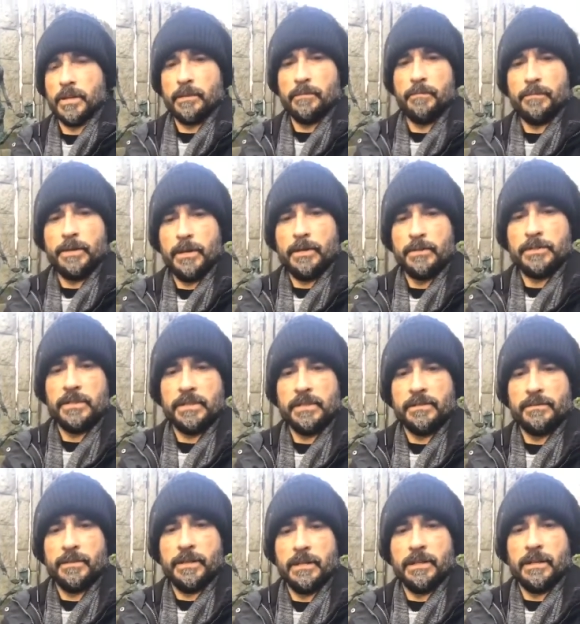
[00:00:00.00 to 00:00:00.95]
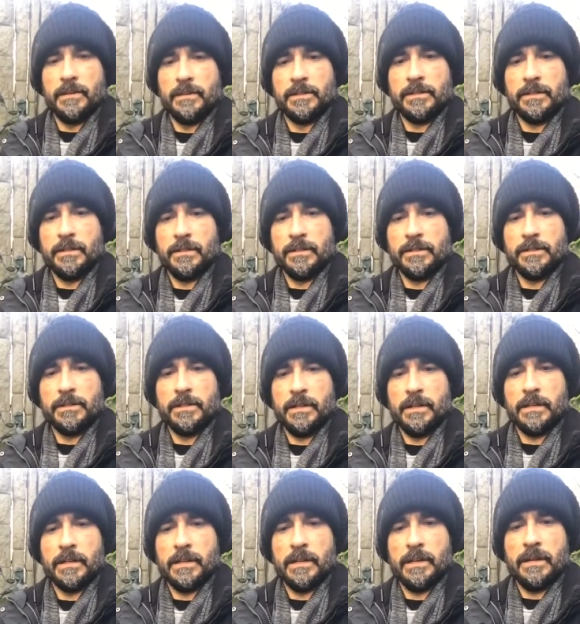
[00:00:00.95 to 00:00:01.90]
post these videos. It looks
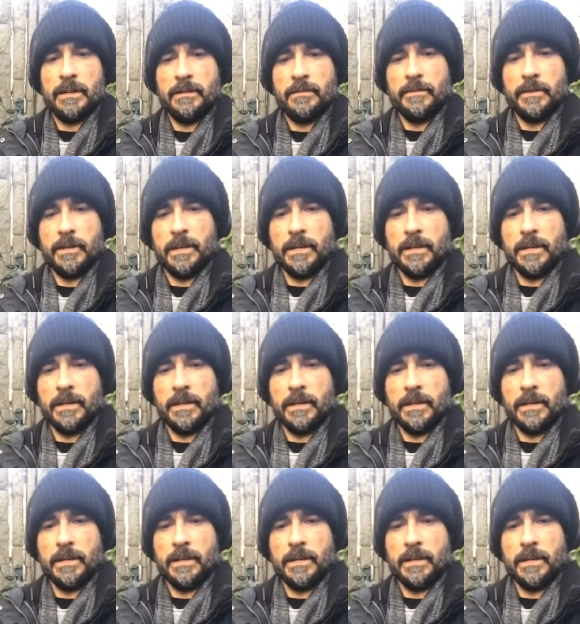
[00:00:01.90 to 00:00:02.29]
like I have